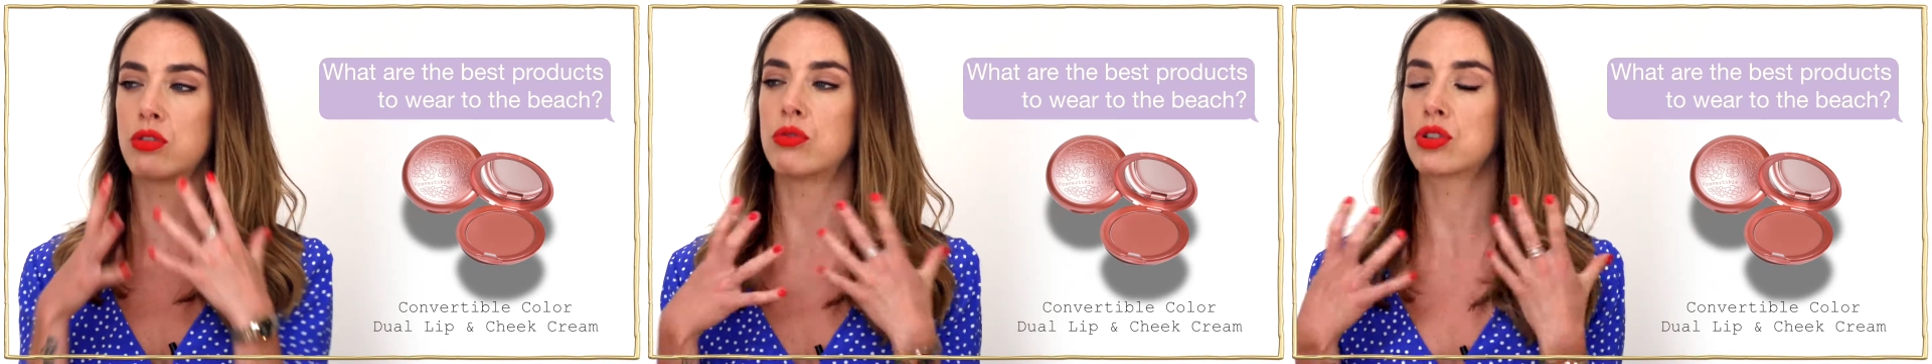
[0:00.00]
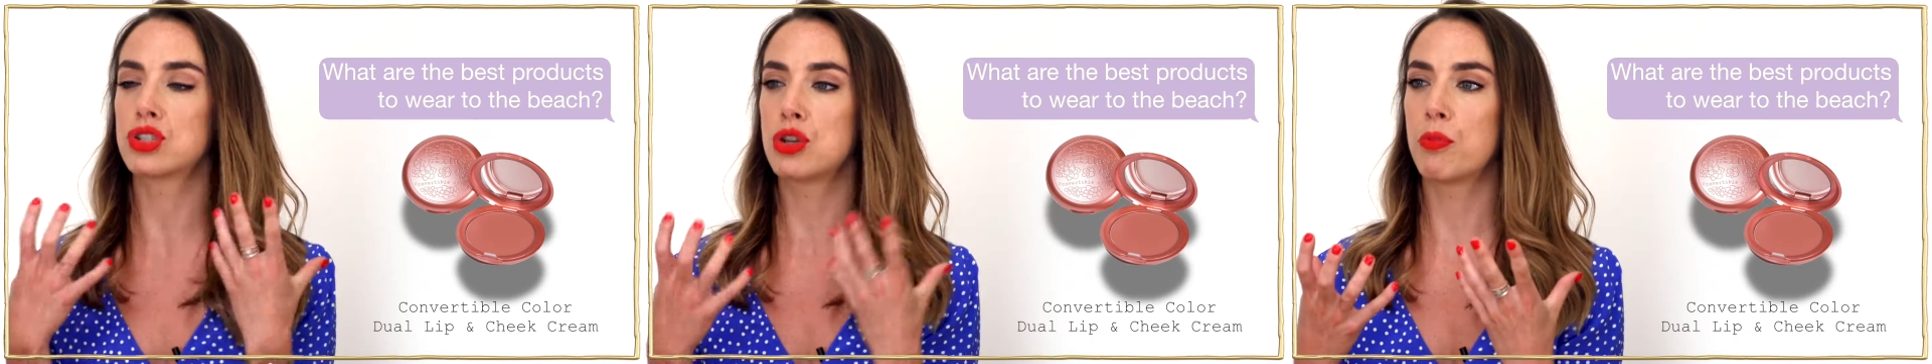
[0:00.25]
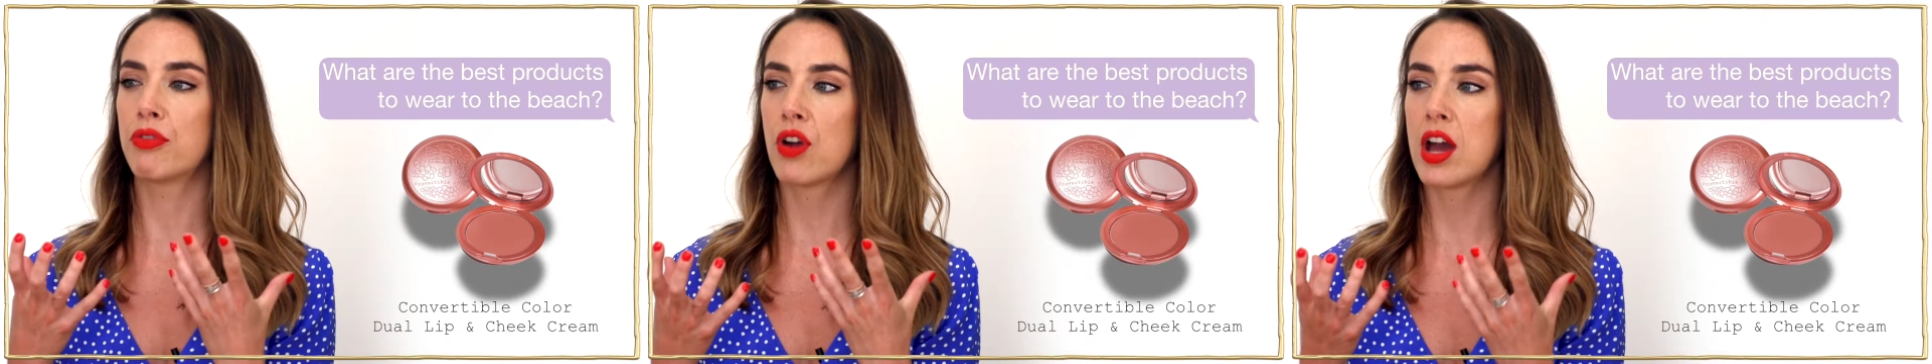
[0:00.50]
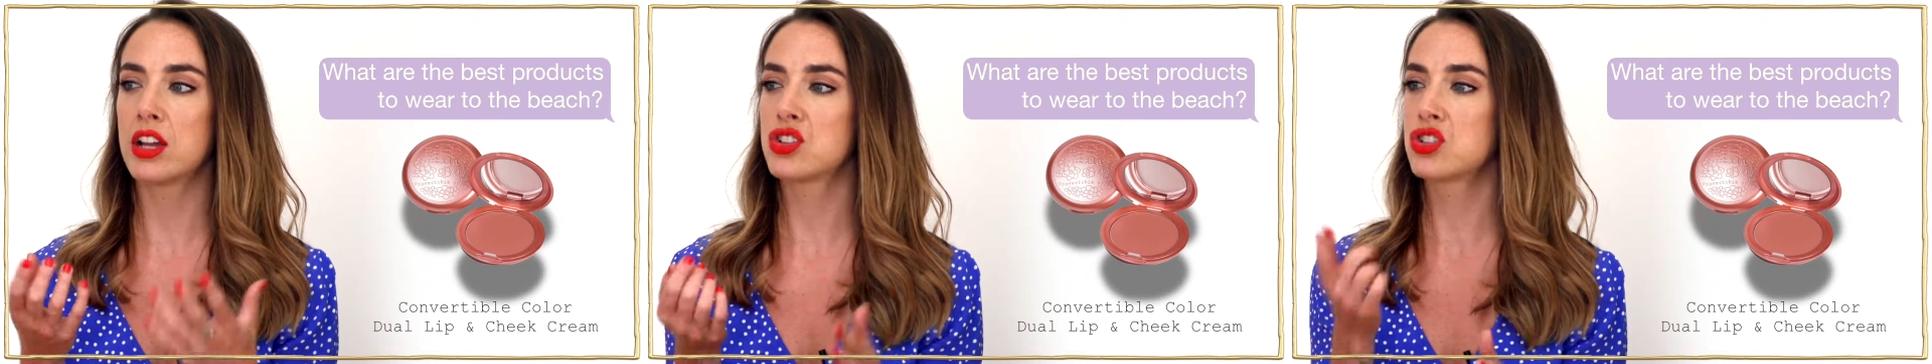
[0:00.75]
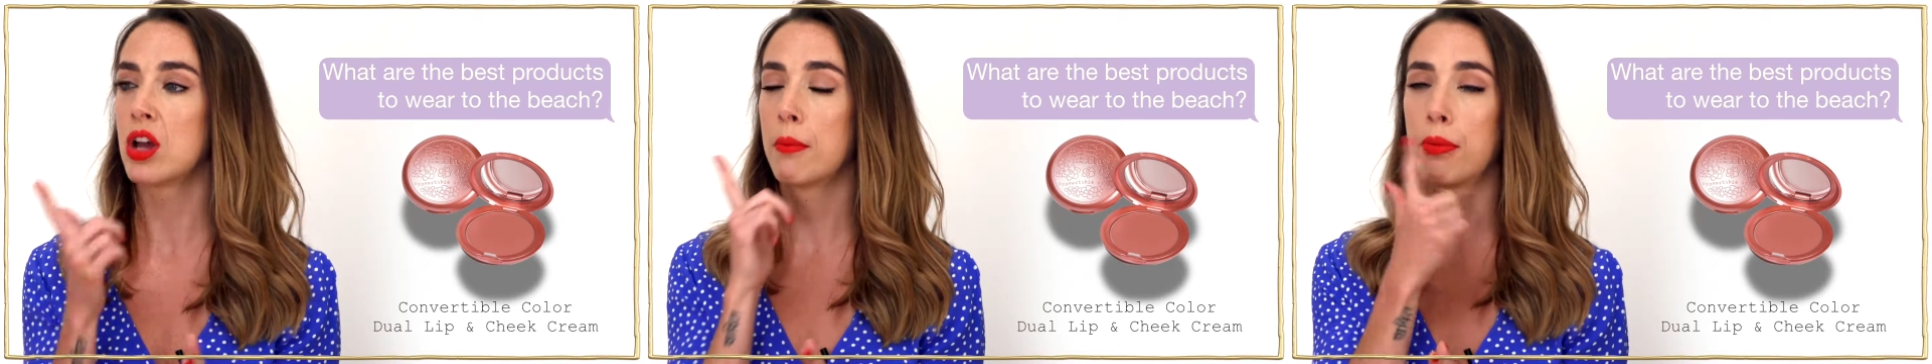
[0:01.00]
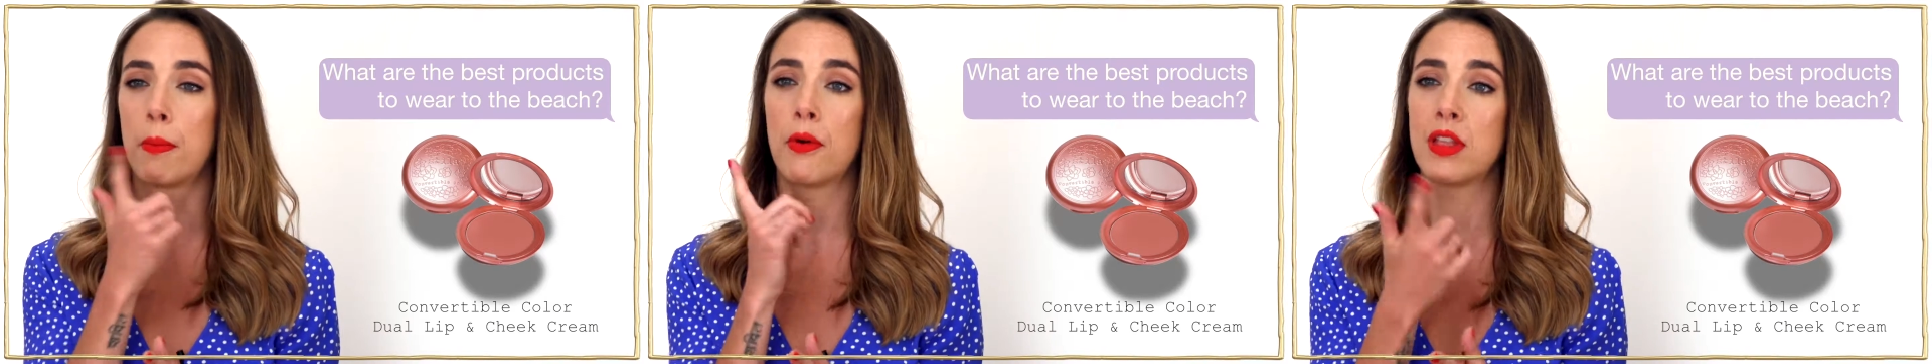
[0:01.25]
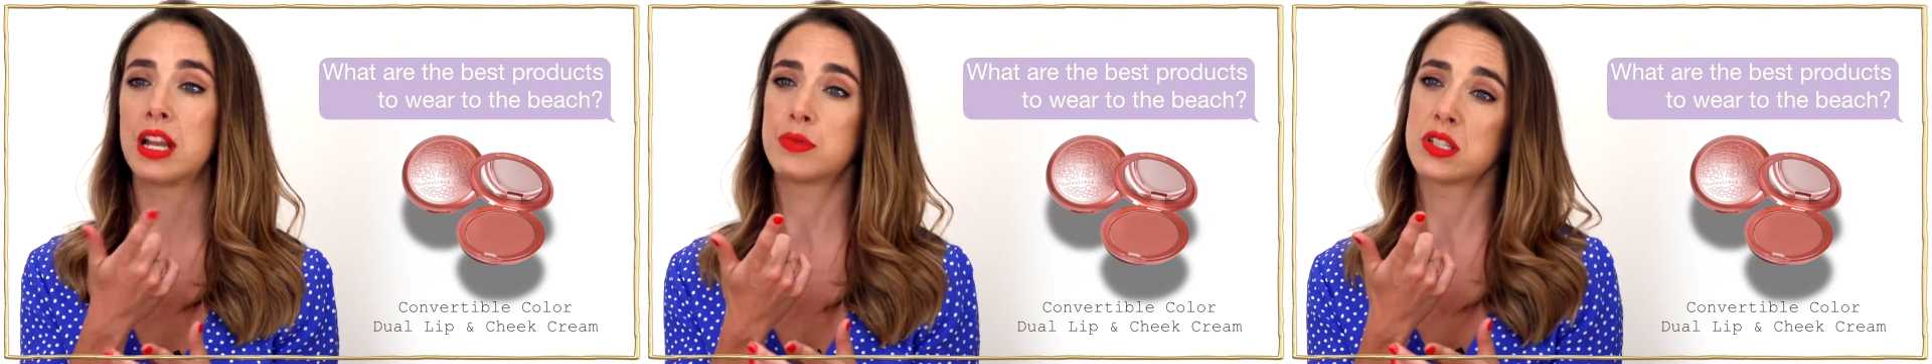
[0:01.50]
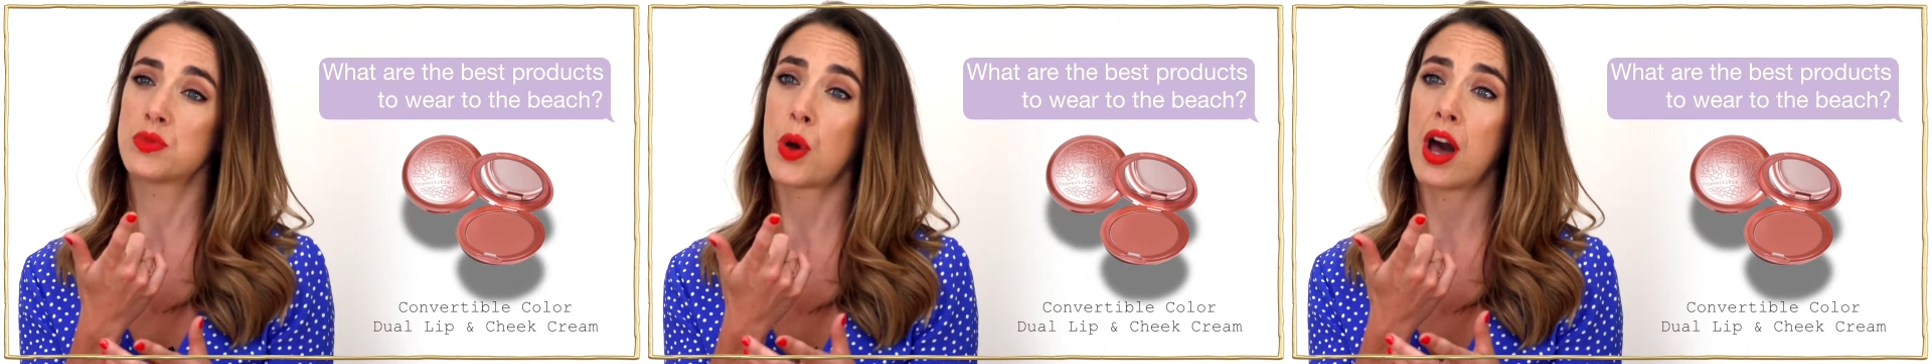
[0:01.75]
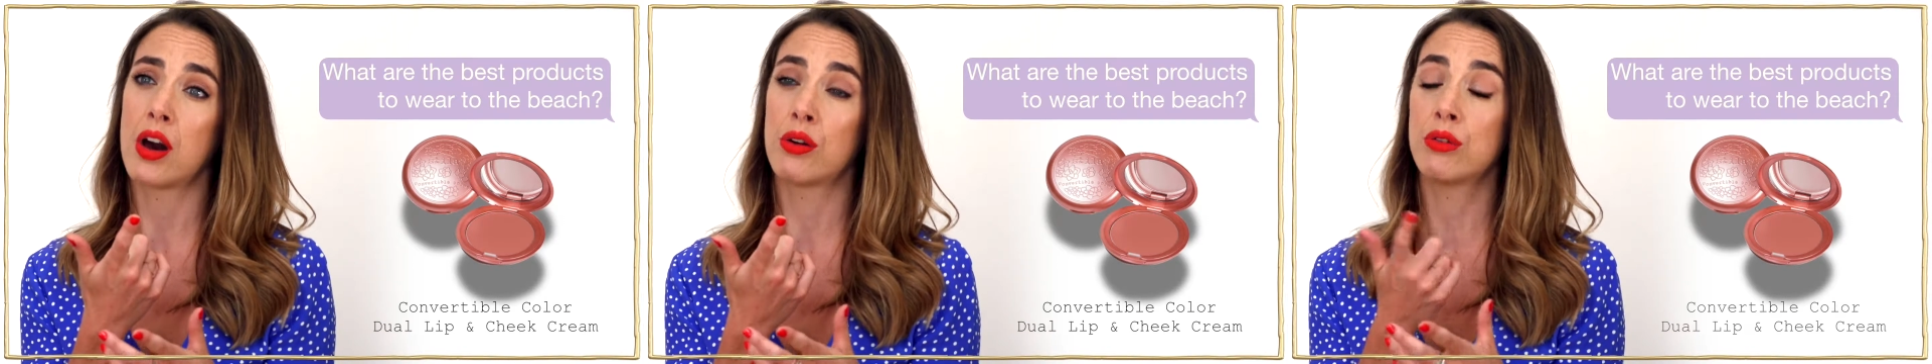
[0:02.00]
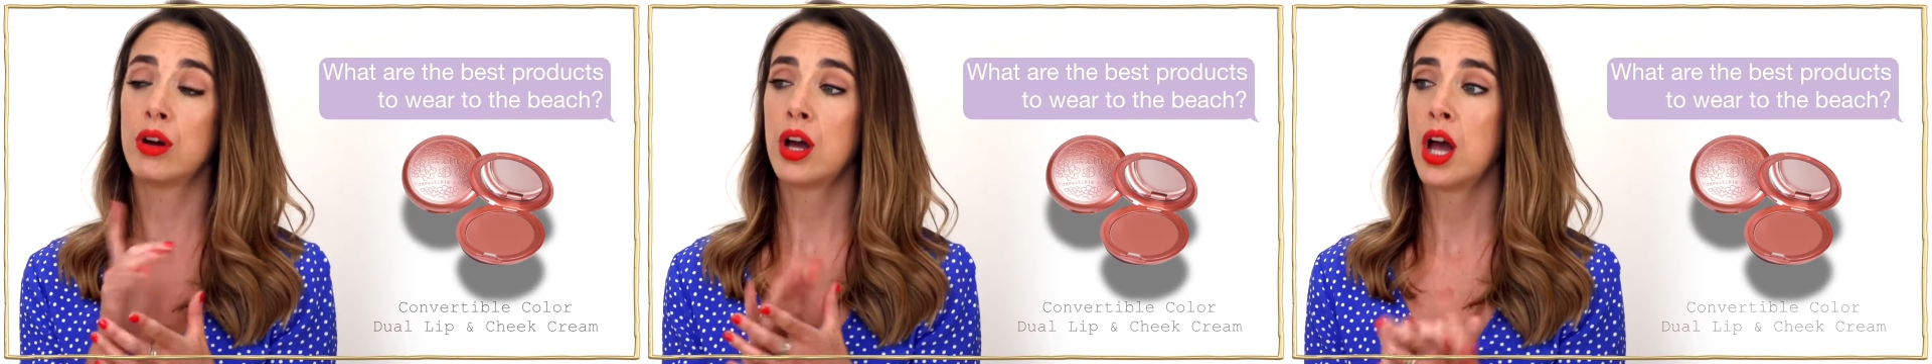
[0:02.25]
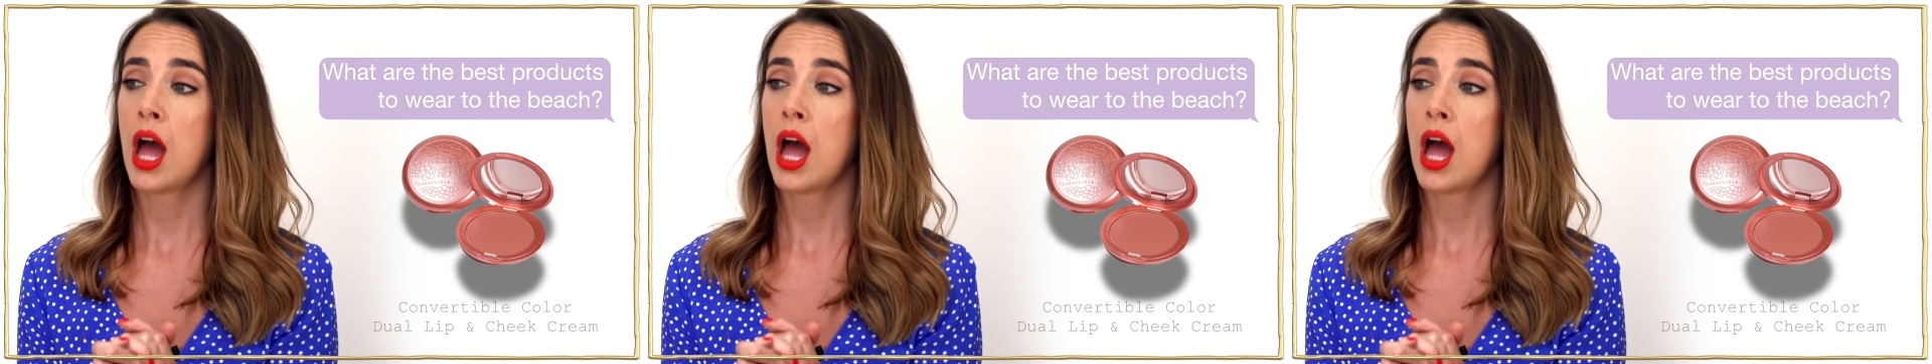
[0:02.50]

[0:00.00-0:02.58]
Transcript: you'll look super fresh. Pop it on the lips as well.